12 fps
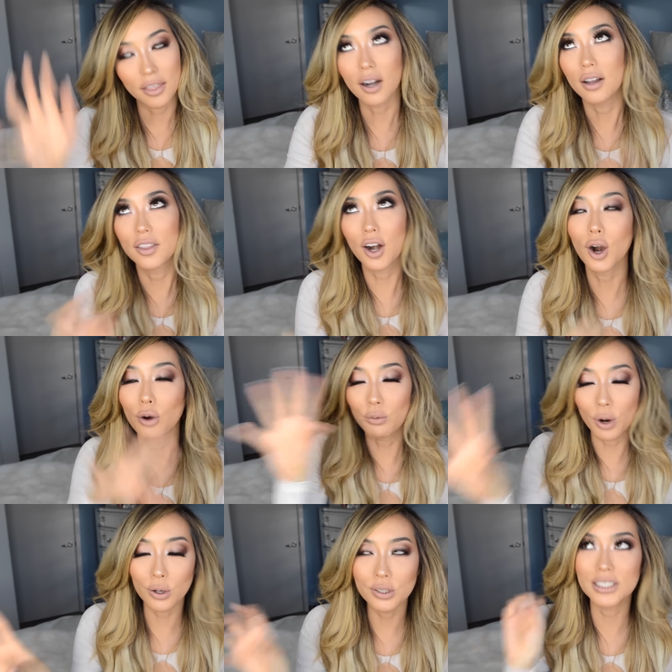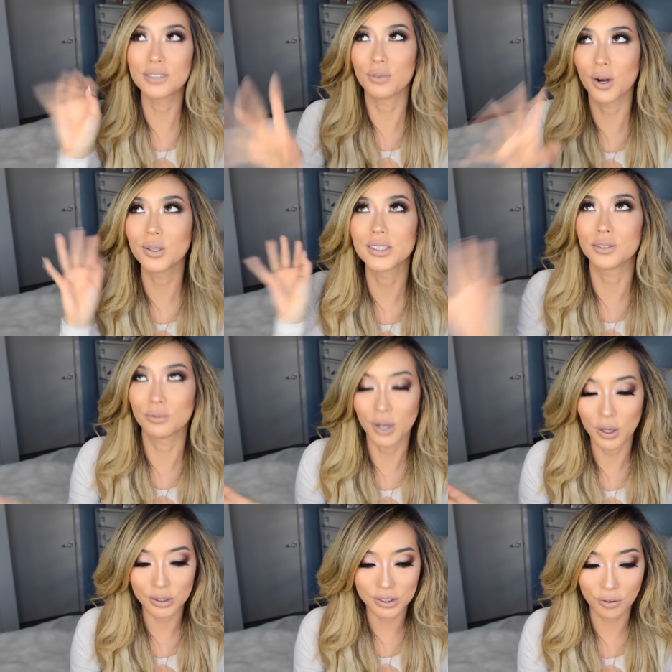There, there are rows and rows and
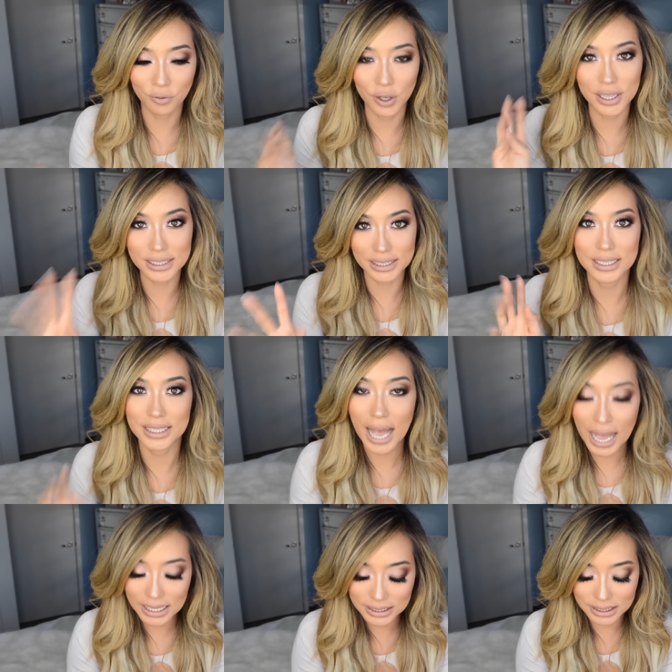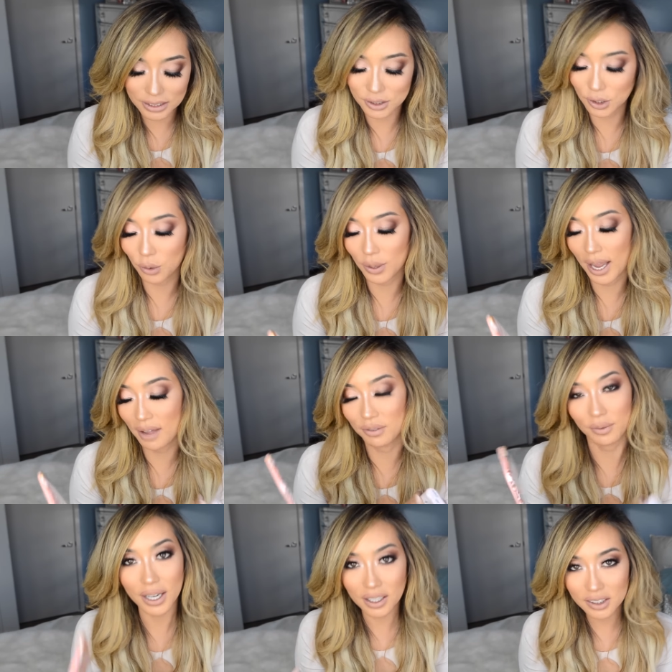rows for the 6S. So they have
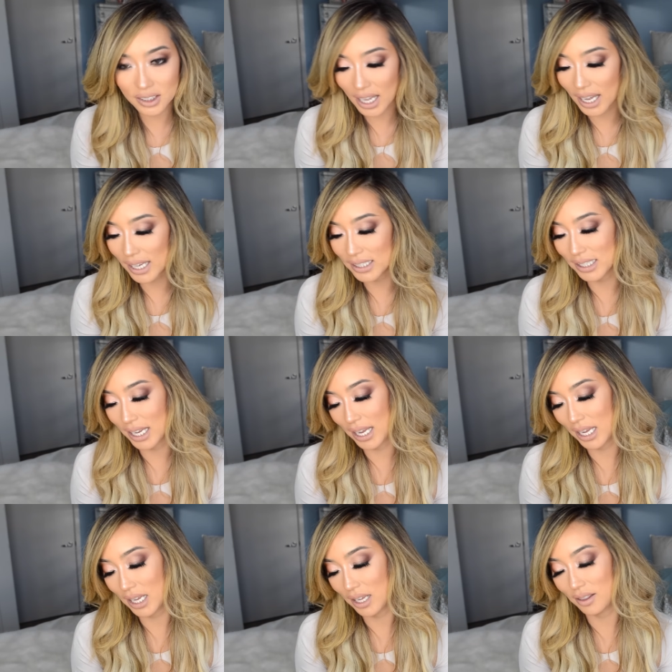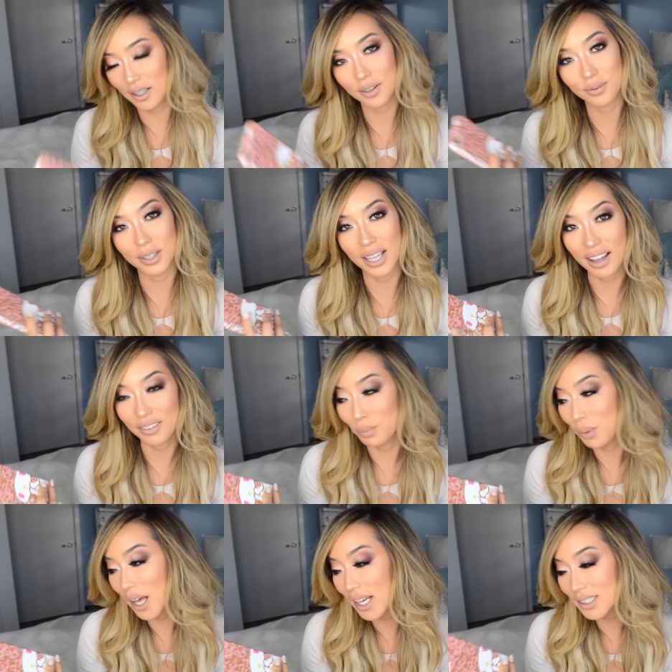the regular size and they didn't really have the
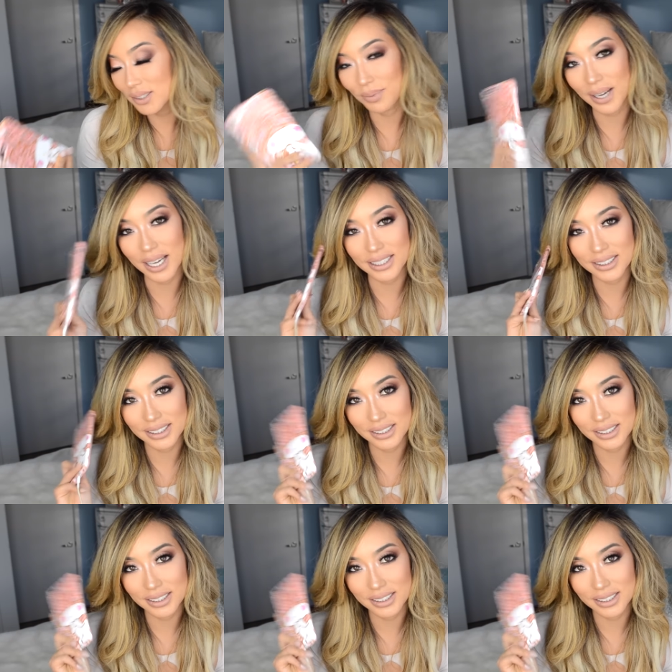Plus, but